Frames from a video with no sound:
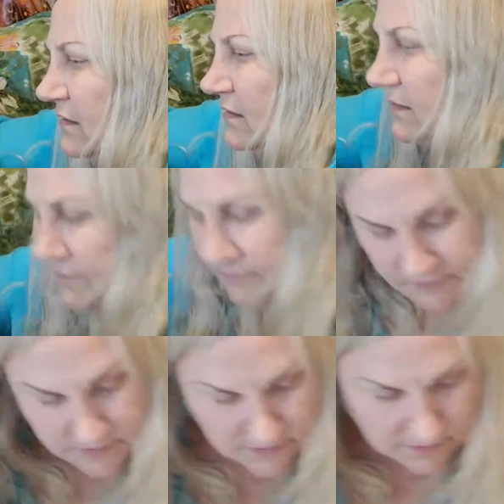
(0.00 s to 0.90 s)
Yeah,
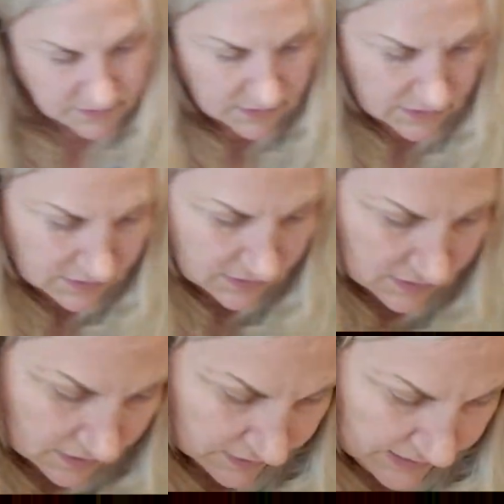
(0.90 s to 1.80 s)
okay.
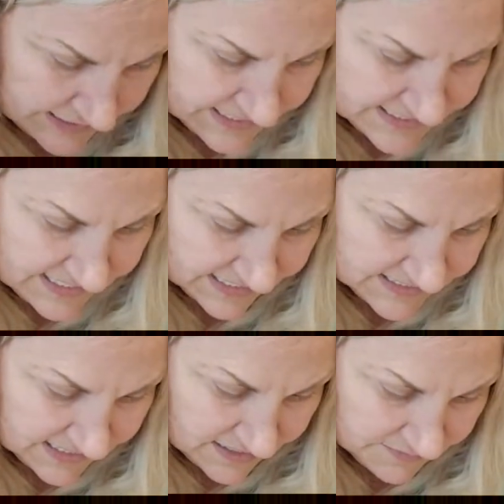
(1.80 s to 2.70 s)
All right, this
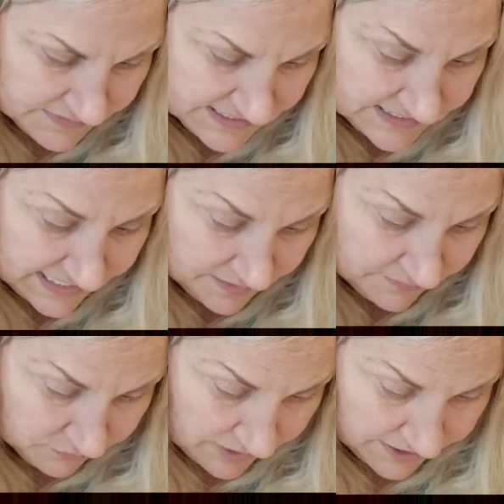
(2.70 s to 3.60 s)
next item is a
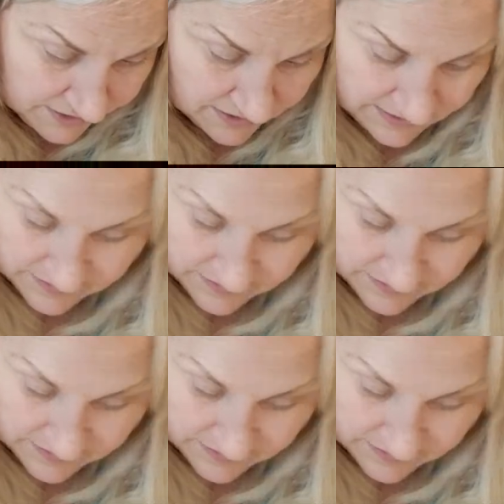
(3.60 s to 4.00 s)
table runner, and